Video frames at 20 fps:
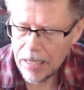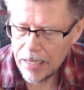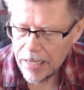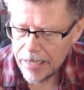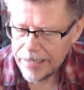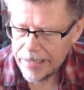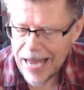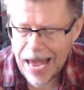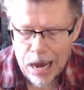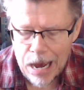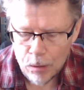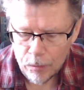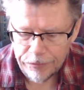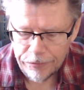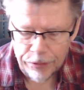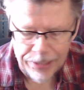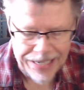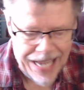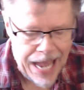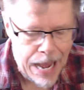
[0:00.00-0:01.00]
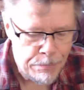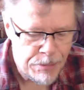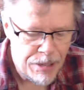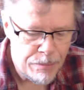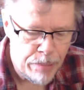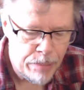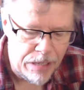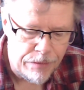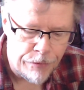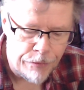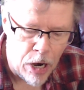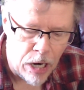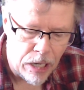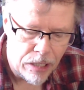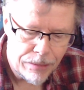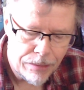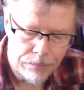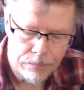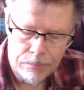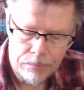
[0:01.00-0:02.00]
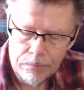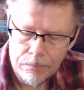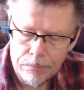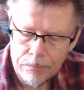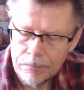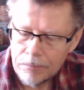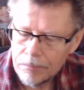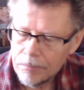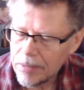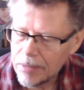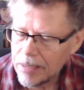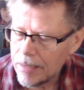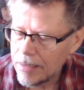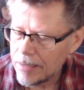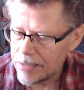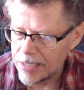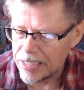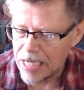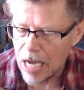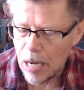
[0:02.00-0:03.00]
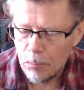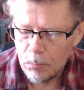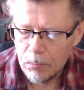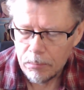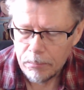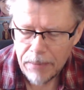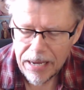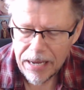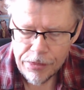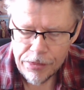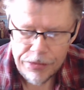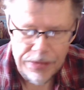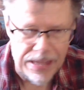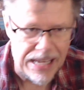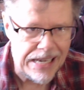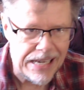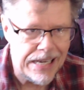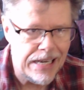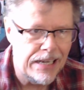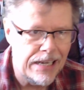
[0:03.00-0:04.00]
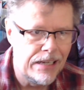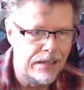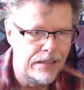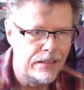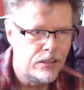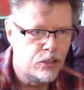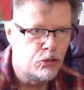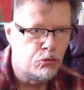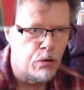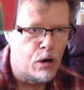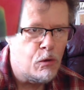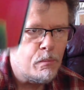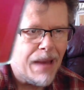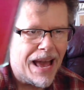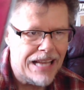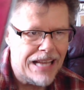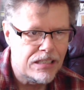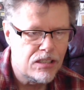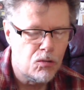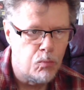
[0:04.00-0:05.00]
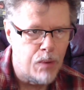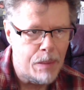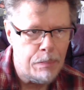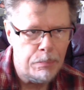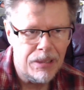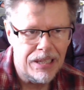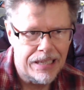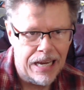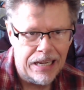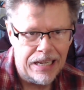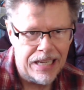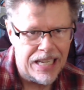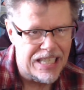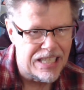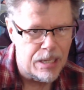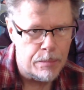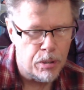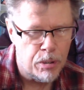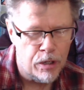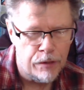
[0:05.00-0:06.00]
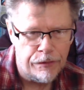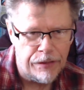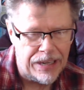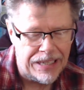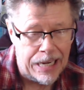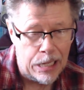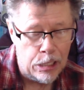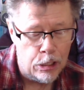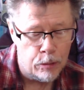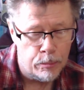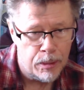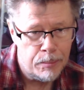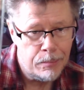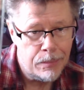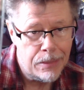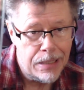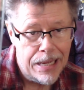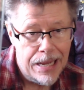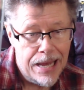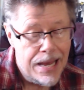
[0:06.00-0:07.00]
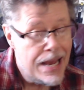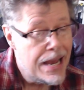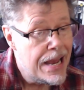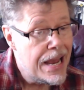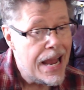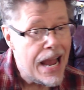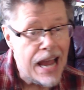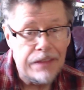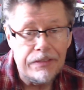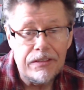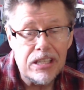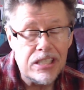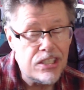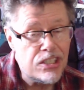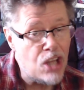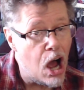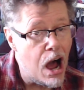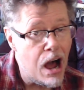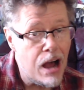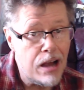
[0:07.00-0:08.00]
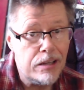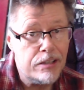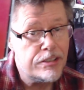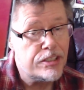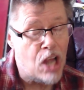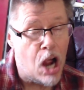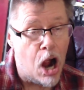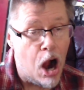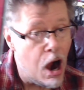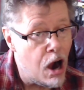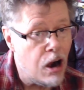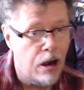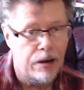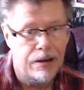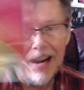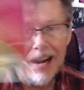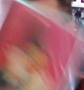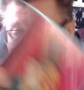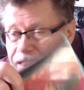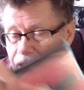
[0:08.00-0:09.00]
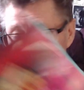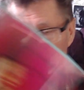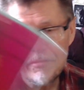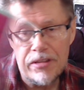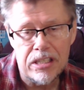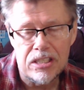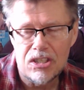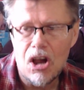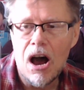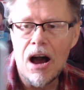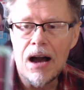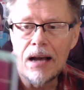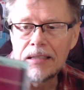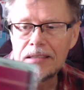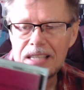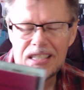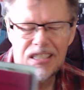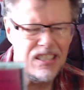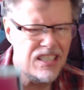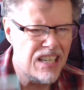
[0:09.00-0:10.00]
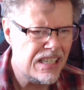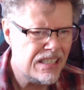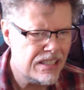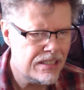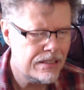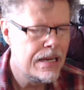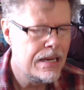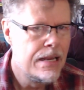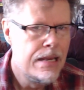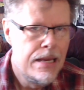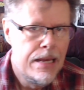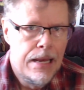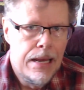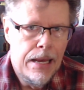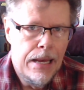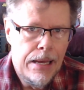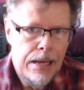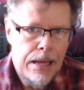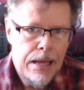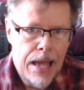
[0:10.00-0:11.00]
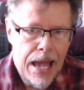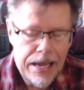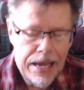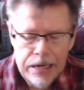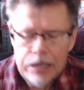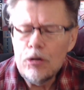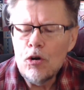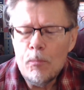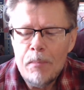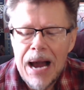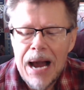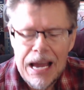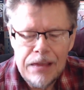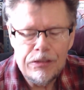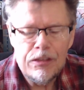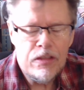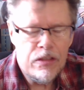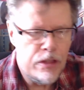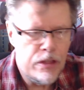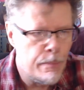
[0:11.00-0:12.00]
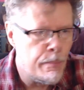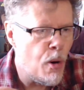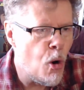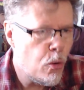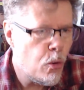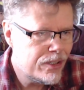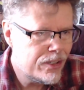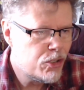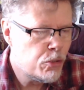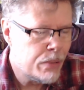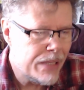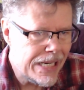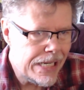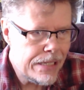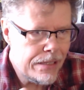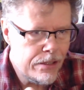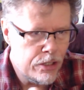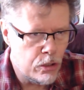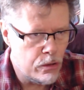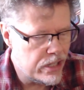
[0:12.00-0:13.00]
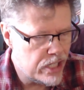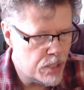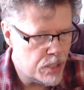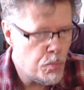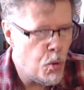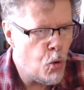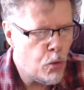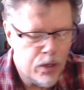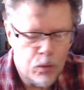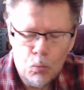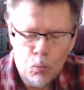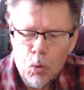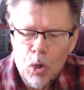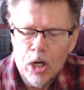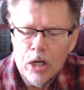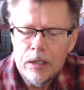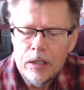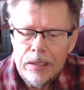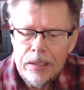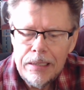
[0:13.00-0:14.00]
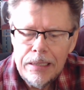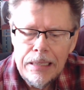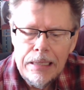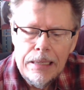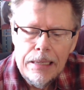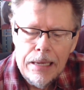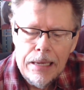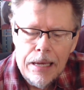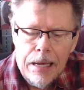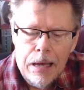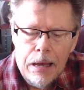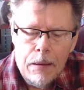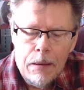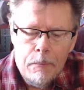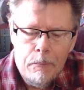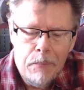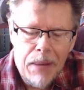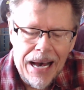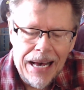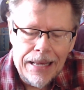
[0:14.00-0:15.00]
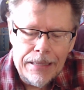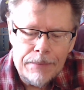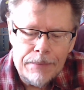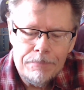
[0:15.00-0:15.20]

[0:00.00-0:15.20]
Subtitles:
Now, for Captain Beefheart, some might think Trope Mask Replica is a perfect album. And the songs are. I love the songs. It's just, and I don't mind the poetry, you know, the spoken word, but